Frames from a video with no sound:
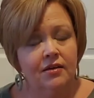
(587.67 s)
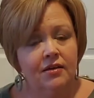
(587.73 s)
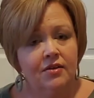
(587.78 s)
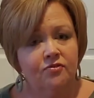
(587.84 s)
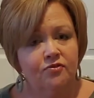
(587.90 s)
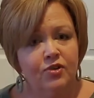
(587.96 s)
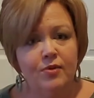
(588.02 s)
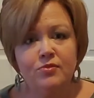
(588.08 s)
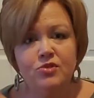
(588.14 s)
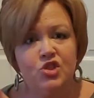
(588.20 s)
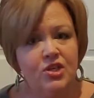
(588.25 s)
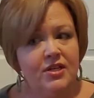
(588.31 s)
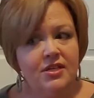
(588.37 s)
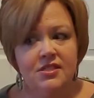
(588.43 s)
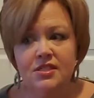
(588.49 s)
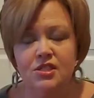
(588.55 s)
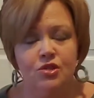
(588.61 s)
From
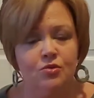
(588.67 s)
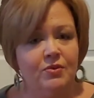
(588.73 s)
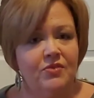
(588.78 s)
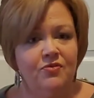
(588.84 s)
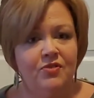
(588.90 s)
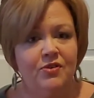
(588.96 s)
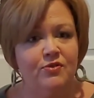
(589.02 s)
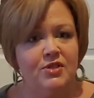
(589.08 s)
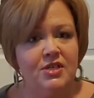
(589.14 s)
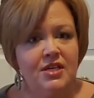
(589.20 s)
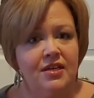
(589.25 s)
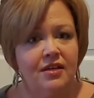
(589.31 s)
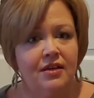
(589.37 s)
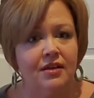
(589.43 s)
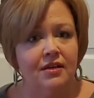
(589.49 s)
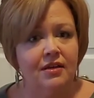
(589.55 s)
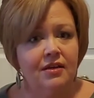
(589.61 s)
Genesis
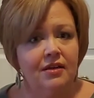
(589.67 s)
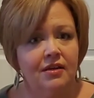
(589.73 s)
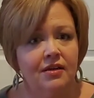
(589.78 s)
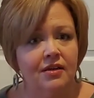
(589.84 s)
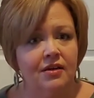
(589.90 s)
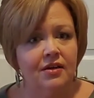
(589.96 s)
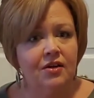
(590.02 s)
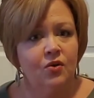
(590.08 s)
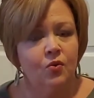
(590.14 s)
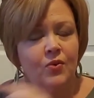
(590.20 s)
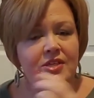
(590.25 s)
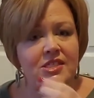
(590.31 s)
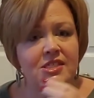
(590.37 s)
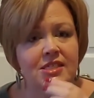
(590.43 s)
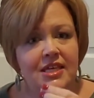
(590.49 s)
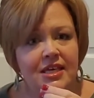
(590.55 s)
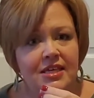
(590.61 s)
3:15, we
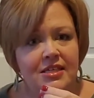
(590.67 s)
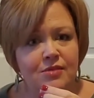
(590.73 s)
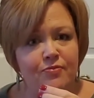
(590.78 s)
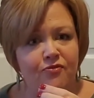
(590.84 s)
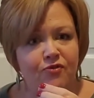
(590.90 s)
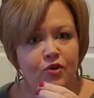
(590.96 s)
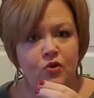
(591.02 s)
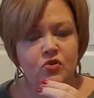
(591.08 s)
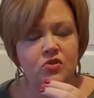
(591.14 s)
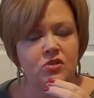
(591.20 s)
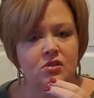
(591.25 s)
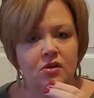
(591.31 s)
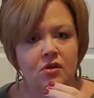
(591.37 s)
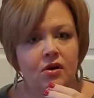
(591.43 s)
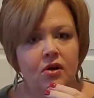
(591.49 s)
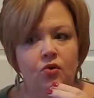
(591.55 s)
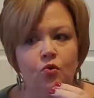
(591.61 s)
see his first
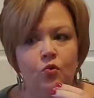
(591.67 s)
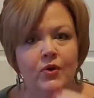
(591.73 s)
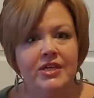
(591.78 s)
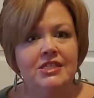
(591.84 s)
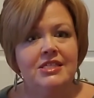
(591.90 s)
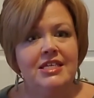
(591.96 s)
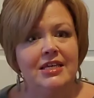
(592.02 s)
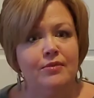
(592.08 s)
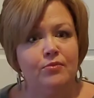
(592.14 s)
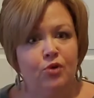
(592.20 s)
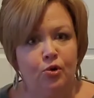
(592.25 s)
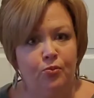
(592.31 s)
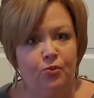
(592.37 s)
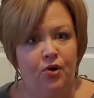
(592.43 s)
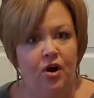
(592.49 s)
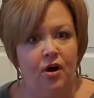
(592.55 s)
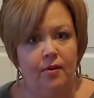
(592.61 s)
Redeemer
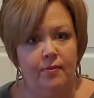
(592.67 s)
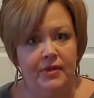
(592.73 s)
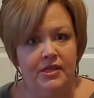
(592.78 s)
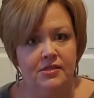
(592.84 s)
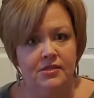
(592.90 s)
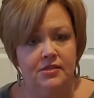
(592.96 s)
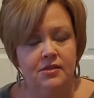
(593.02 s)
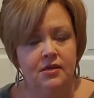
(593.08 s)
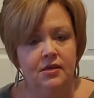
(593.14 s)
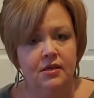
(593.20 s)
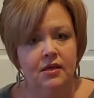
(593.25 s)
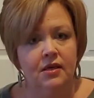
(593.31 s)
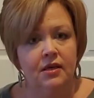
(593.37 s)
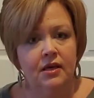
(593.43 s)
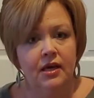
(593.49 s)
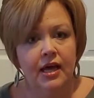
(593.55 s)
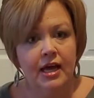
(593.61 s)
promise.
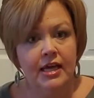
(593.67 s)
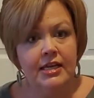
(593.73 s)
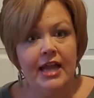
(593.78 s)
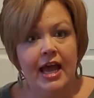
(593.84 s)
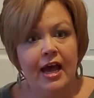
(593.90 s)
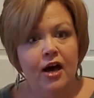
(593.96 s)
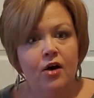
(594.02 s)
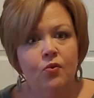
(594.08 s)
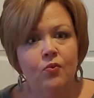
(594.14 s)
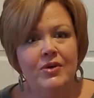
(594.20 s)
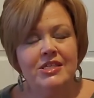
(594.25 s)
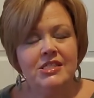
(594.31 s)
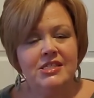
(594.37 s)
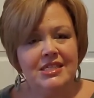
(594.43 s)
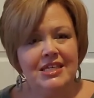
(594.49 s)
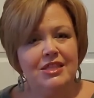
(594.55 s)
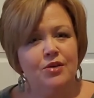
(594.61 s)
And now we
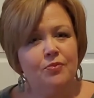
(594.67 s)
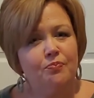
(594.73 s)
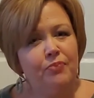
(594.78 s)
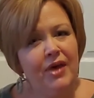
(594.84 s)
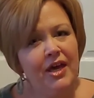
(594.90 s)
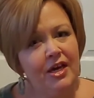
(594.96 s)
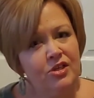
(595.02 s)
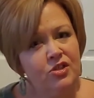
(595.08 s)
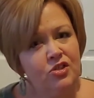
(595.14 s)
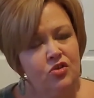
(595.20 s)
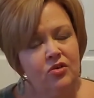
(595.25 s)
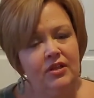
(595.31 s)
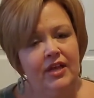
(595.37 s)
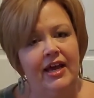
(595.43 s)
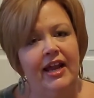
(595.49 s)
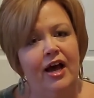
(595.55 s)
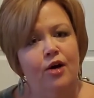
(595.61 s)
see the picture
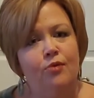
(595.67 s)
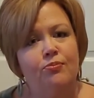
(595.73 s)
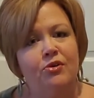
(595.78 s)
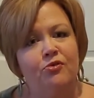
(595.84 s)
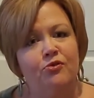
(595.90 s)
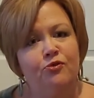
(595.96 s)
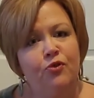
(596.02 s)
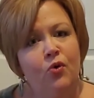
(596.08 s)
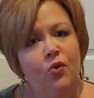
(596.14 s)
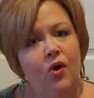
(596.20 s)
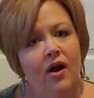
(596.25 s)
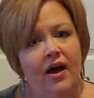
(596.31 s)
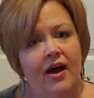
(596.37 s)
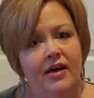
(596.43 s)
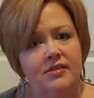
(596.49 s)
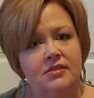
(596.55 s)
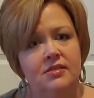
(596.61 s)
laid out before
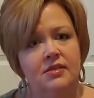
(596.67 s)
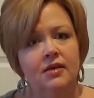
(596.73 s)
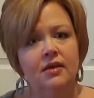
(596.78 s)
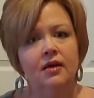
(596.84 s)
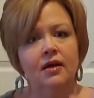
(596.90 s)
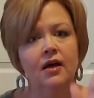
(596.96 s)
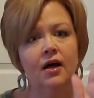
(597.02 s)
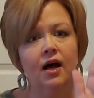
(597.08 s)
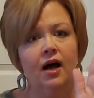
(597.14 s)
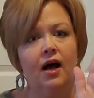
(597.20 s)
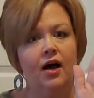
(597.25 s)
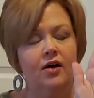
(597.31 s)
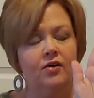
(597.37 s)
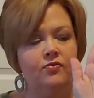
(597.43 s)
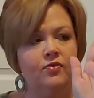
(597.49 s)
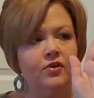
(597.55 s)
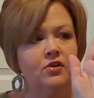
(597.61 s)
us
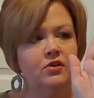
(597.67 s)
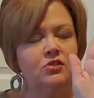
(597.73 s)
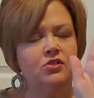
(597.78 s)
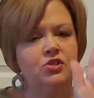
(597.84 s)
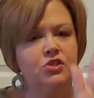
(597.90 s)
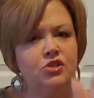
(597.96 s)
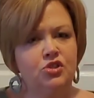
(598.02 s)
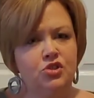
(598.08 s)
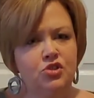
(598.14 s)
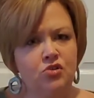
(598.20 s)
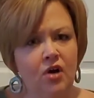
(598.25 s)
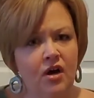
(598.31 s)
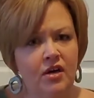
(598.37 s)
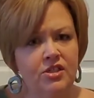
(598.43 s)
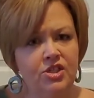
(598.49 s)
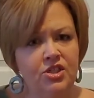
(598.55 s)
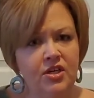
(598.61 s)
of
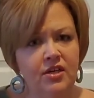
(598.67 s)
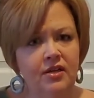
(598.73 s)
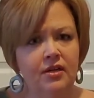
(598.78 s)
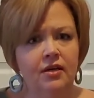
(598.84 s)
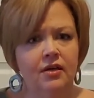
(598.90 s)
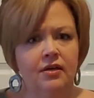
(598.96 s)
destruction,